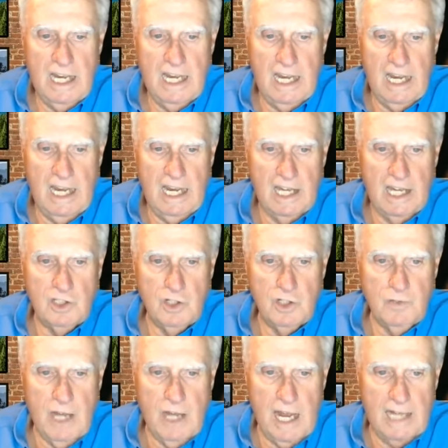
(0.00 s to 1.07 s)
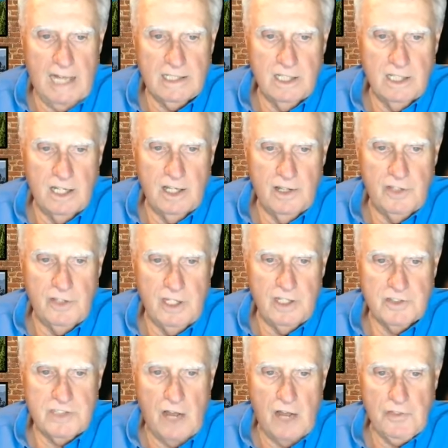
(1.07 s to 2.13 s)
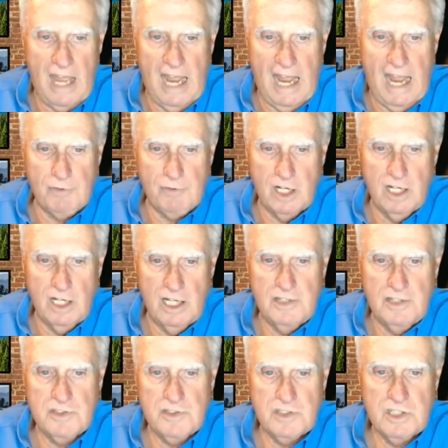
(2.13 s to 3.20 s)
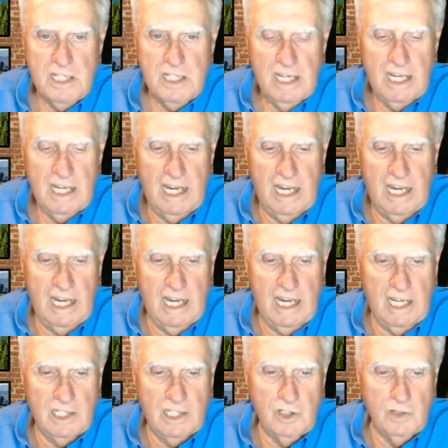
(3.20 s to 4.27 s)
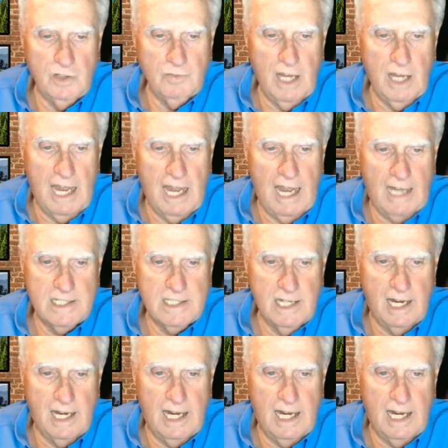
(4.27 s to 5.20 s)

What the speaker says: and you've got the South Africans, and you've got